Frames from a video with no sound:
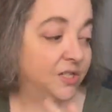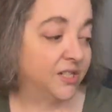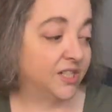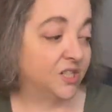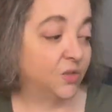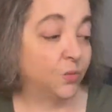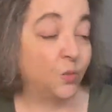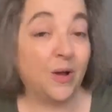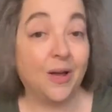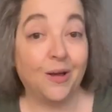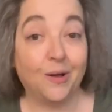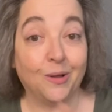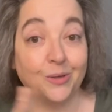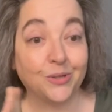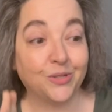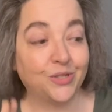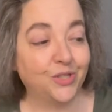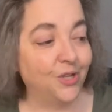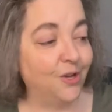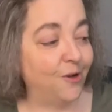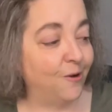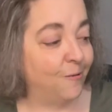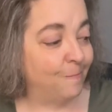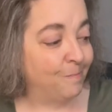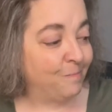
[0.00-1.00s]
as well.
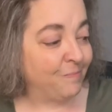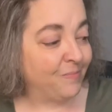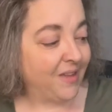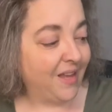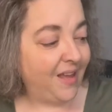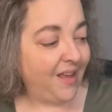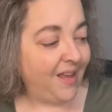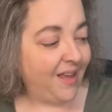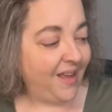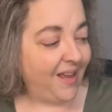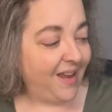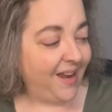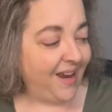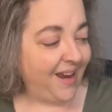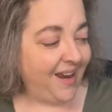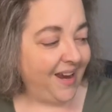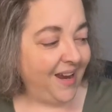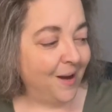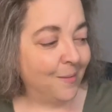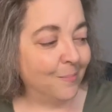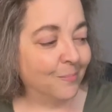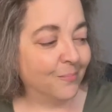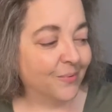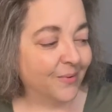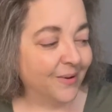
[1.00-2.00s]
So,
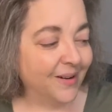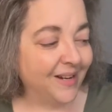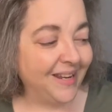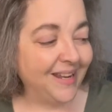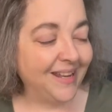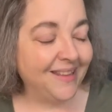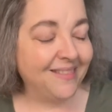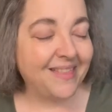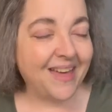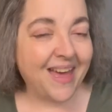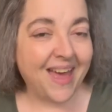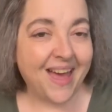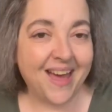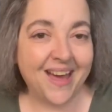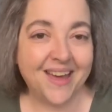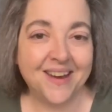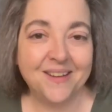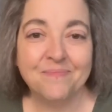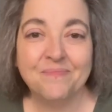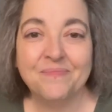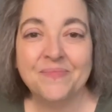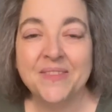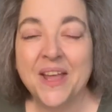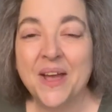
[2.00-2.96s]
am bringing that.